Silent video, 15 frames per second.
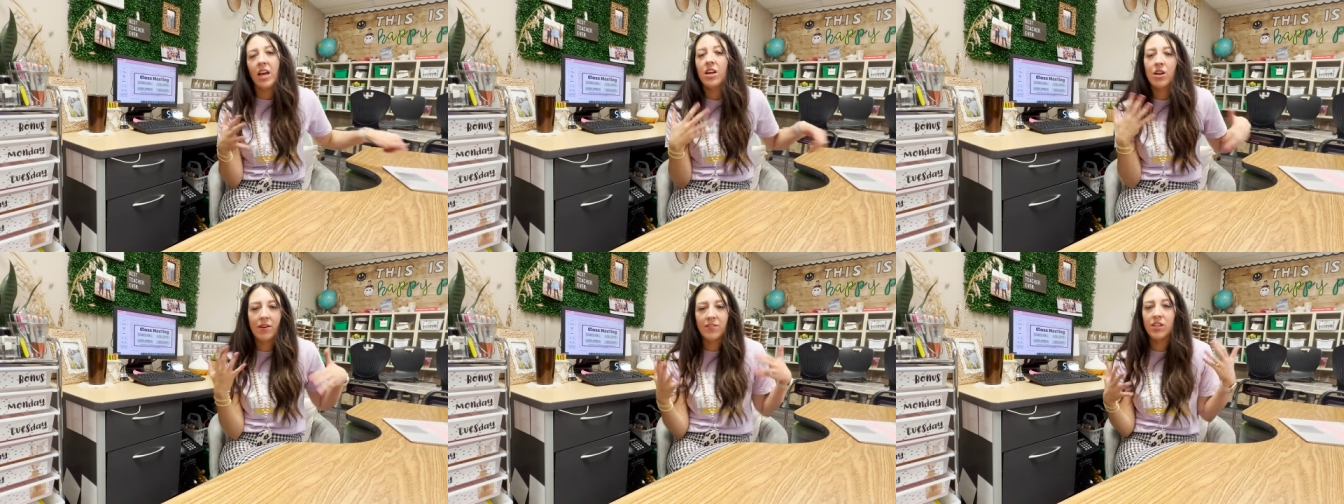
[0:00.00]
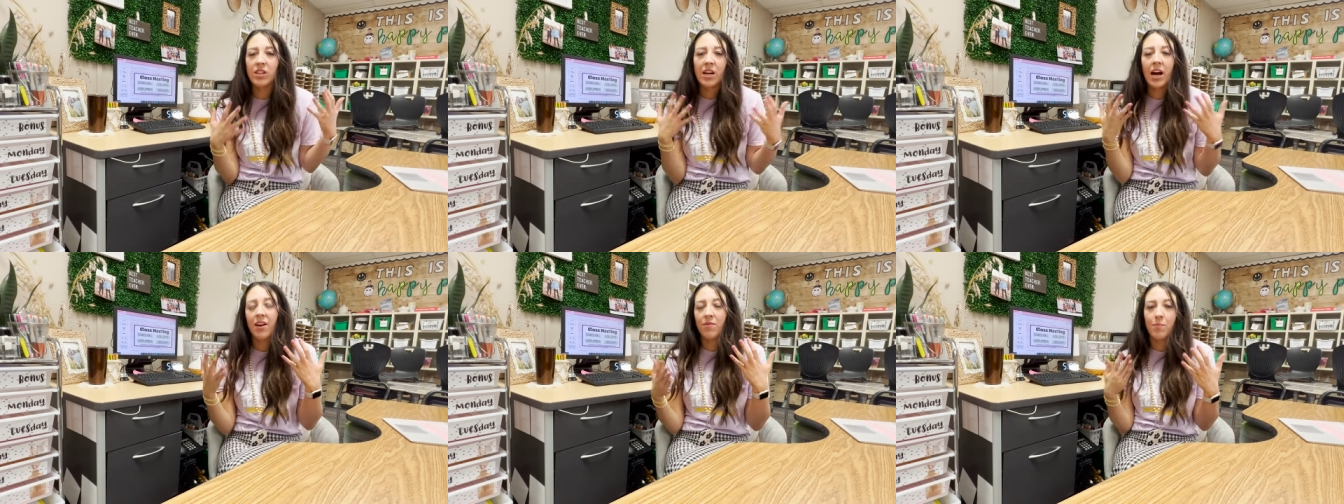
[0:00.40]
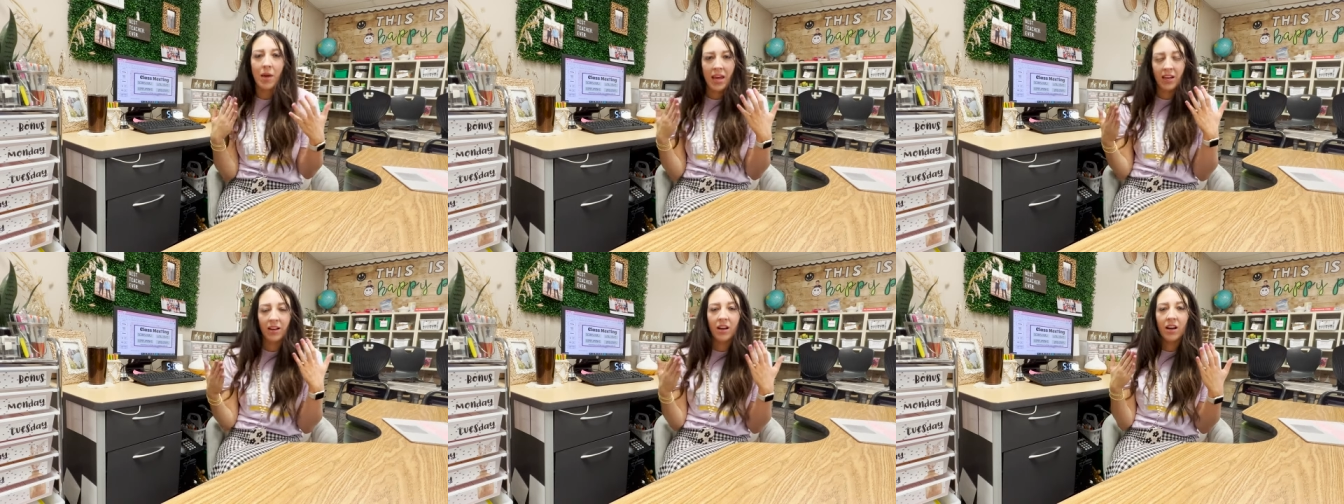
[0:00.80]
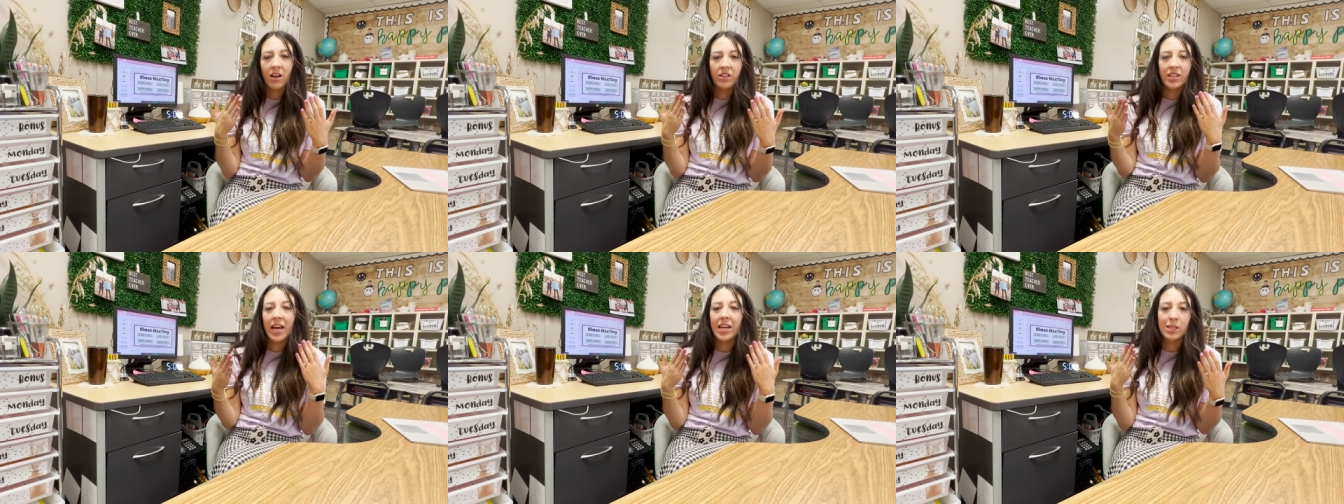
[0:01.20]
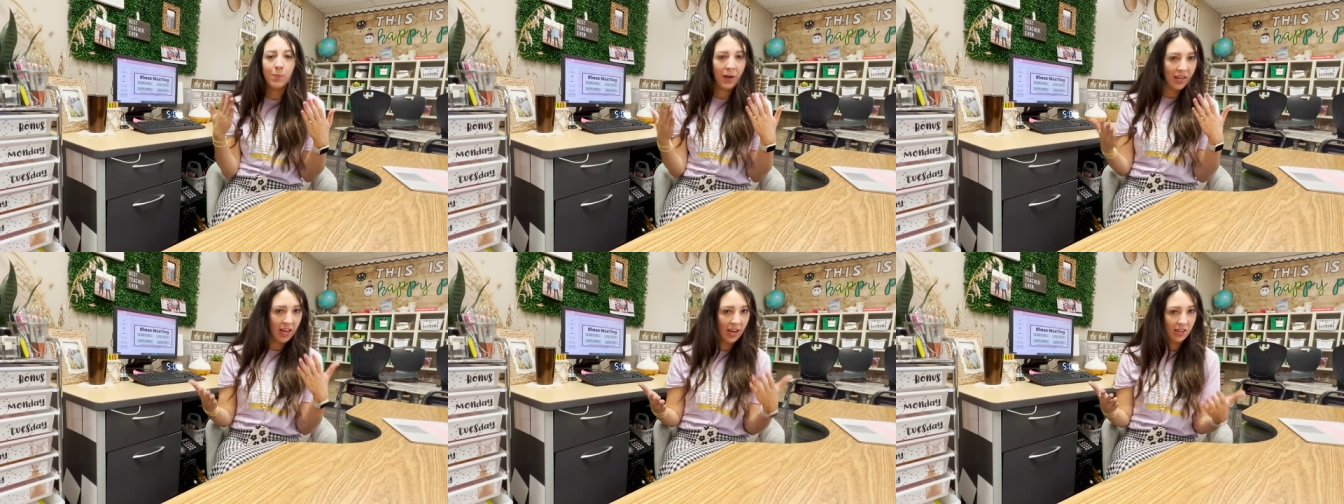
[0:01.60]
you have to kind of make a case
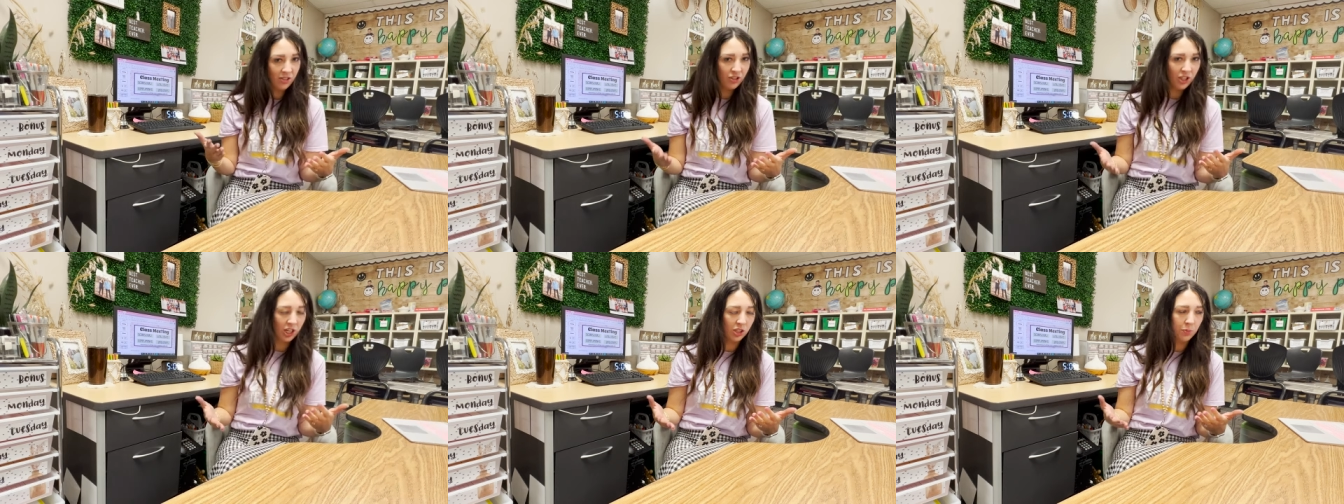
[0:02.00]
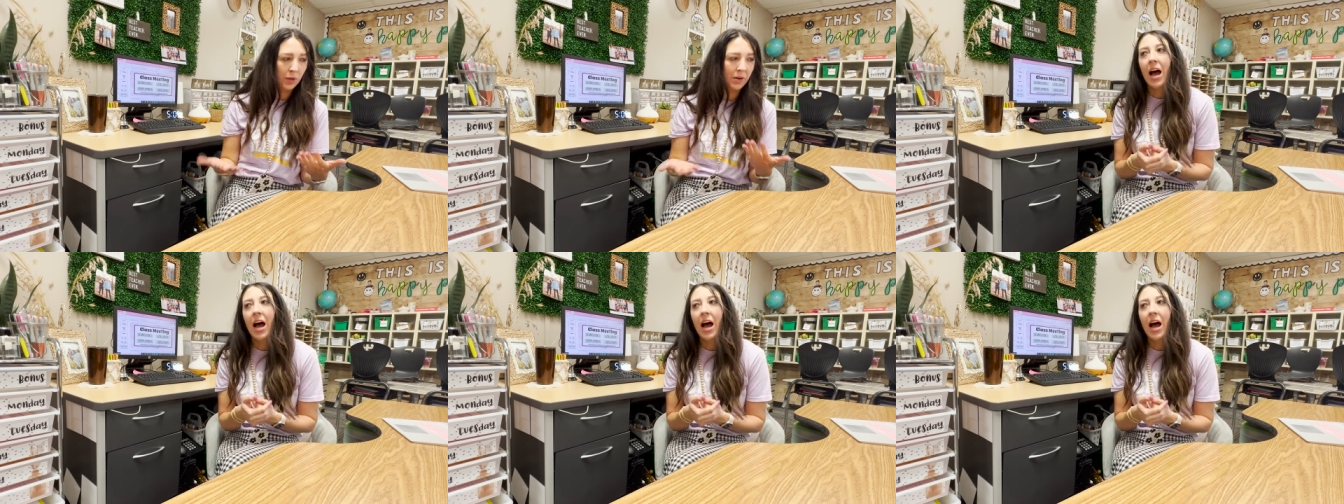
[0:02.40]
by case judgment.